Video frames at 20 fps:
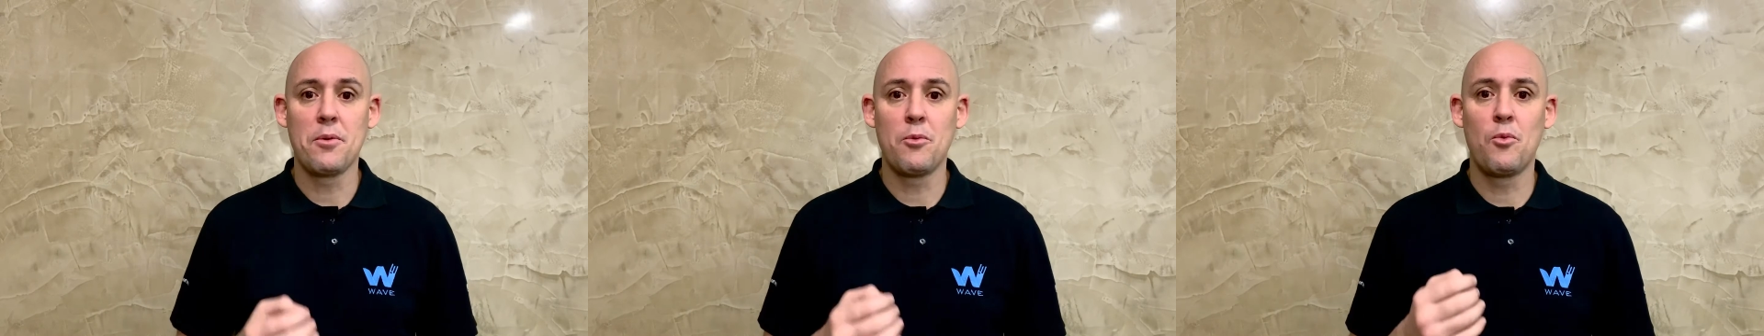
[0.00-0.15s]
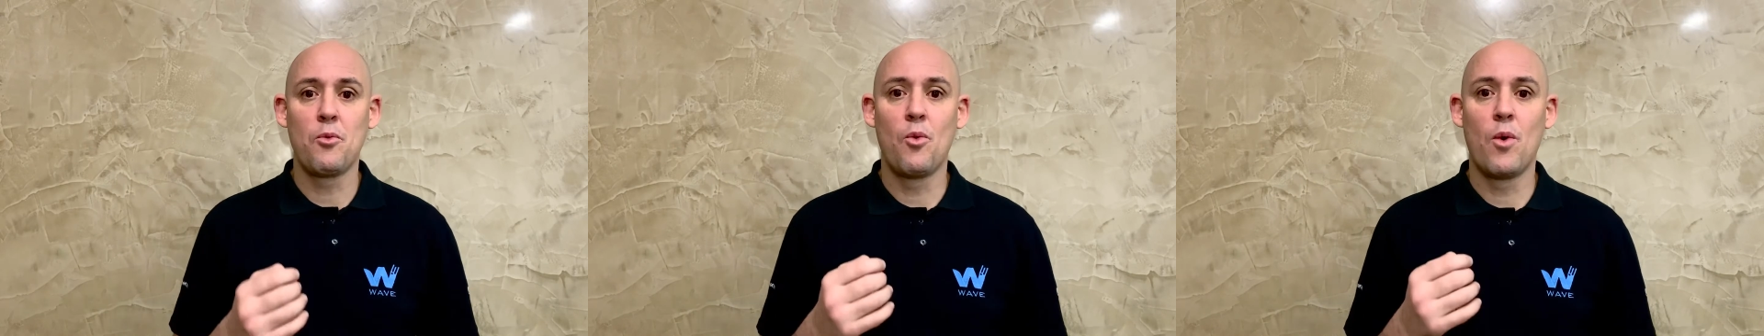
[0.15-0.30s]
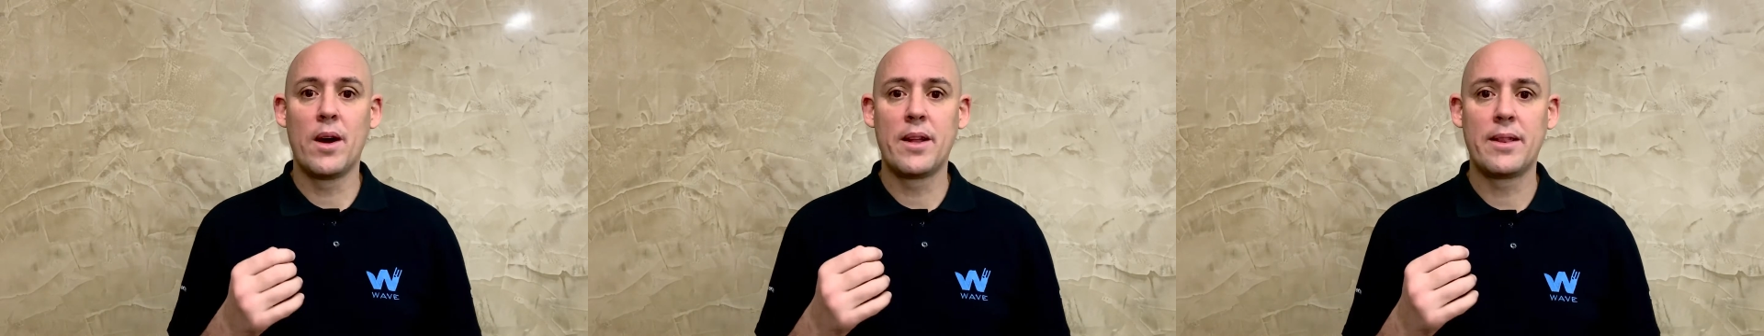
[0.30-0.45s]

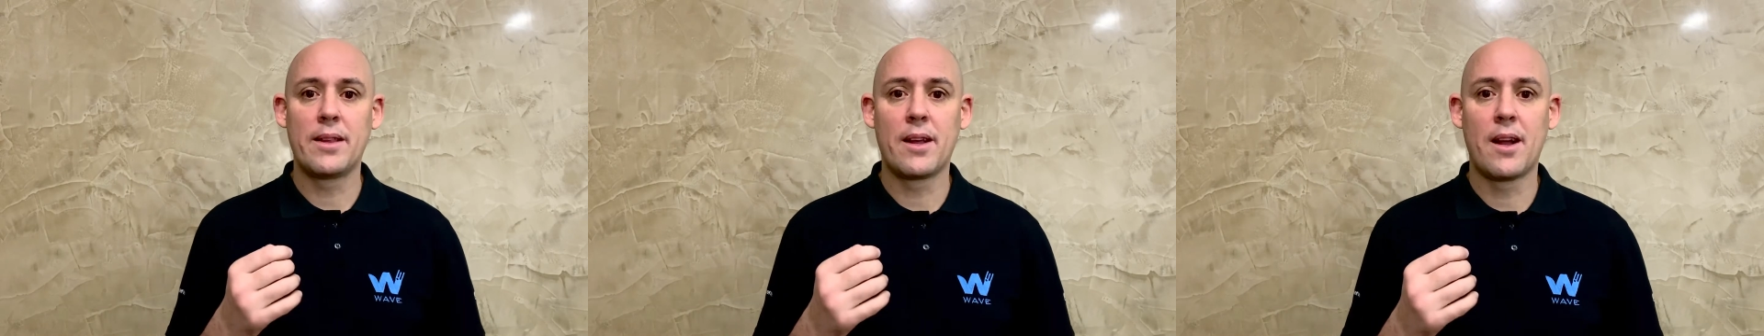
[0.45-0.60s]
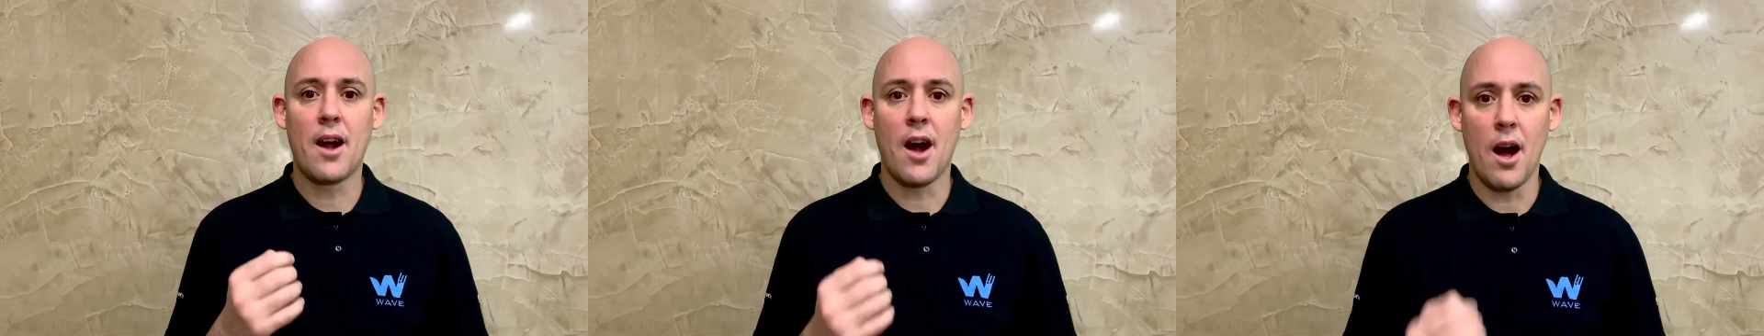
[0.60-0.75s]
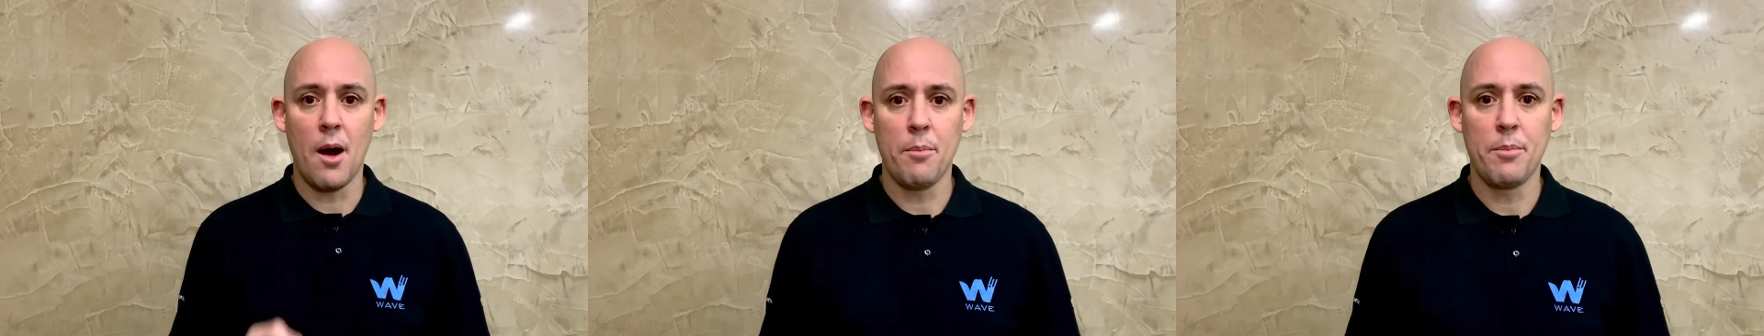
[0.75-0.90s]
what
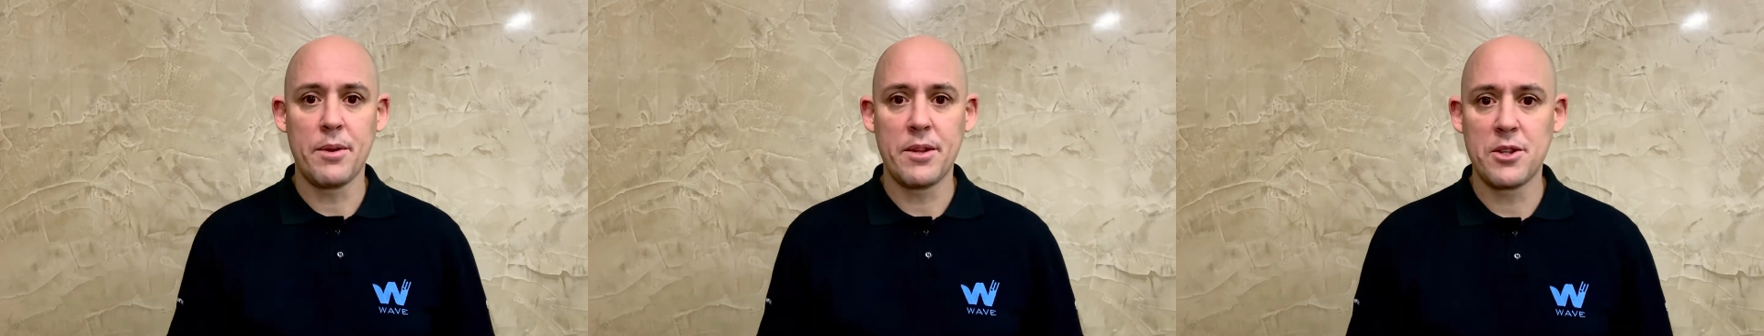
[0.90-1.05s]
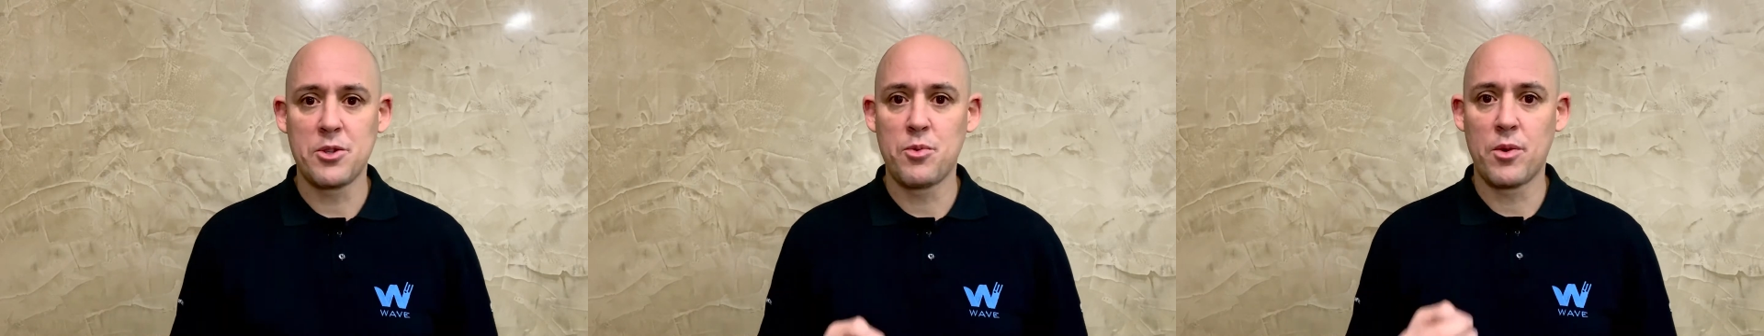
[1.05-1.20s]
companies,